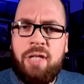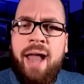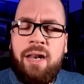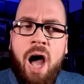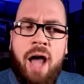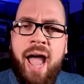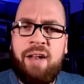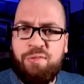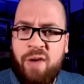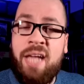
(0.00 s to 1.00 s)
Like, does that not
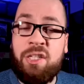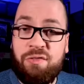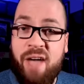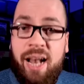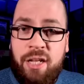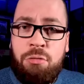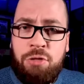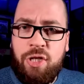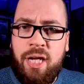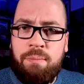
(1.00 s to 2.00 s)
at face
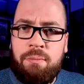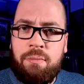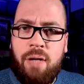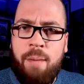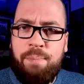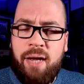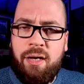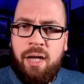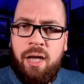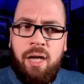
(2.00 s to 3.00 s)
value seem a
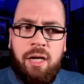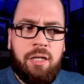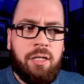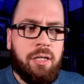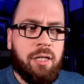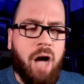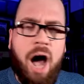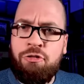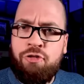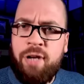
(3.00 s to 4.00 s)
bit
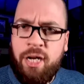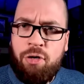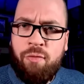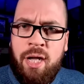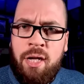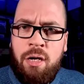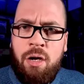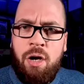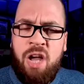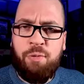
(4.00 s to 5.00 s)
contradictory
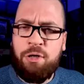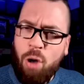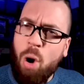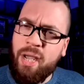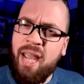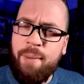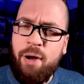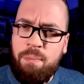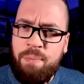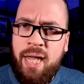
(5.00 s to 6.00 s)
if we're talking
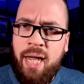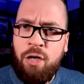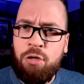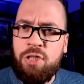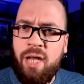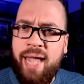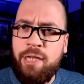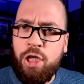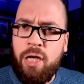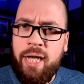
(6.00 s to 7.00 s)
about a being who's
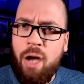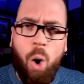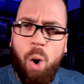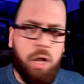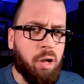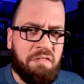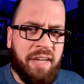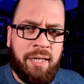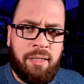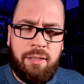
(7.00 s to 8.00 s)
allegedly
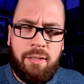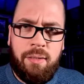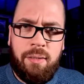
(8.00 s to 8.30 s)
all-loving?